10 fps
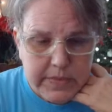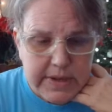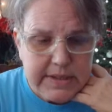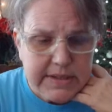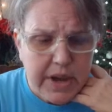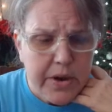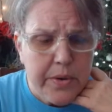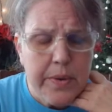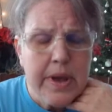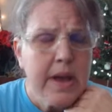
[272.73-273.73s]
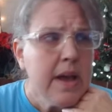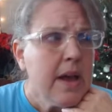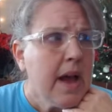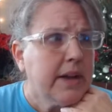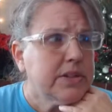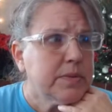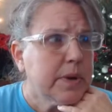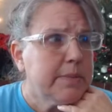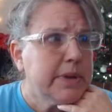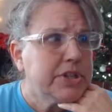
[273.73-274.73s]
So I just
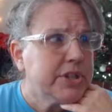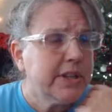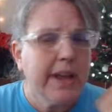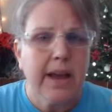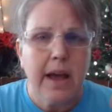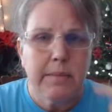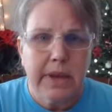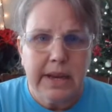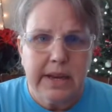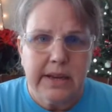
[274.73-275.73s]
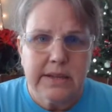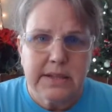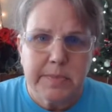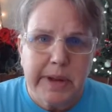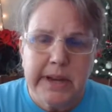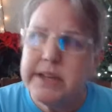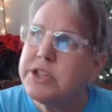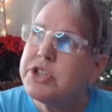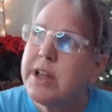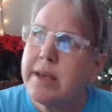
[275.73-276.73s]
want to mention, like, I'm eating
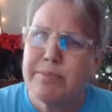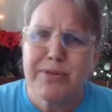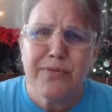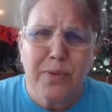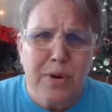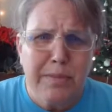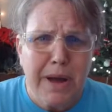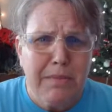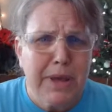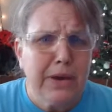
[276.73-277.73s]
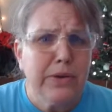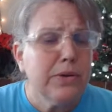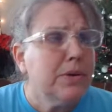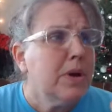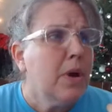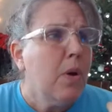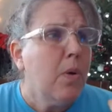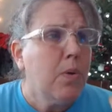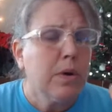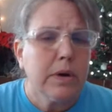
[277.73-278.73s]
spinach, like, before my meal,
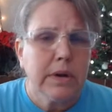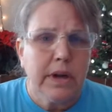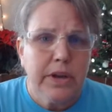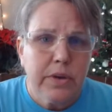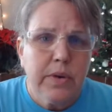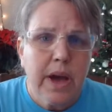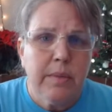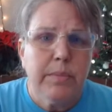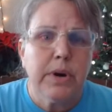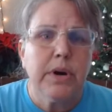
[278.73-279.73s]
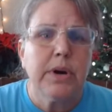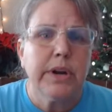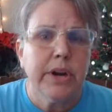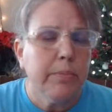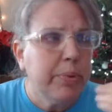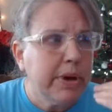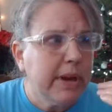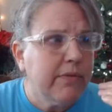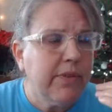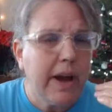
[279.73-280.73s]
or a cucumber, you know,
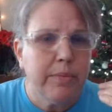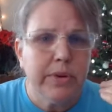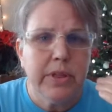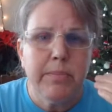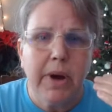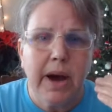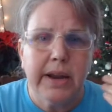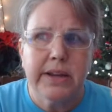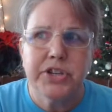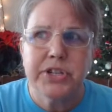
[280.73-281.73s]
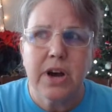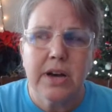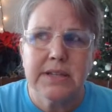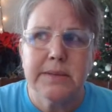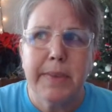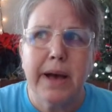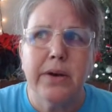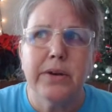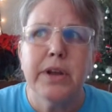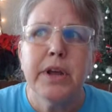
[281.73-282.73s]
putting fiber in the body. She talks
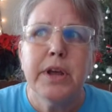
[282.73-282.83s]
about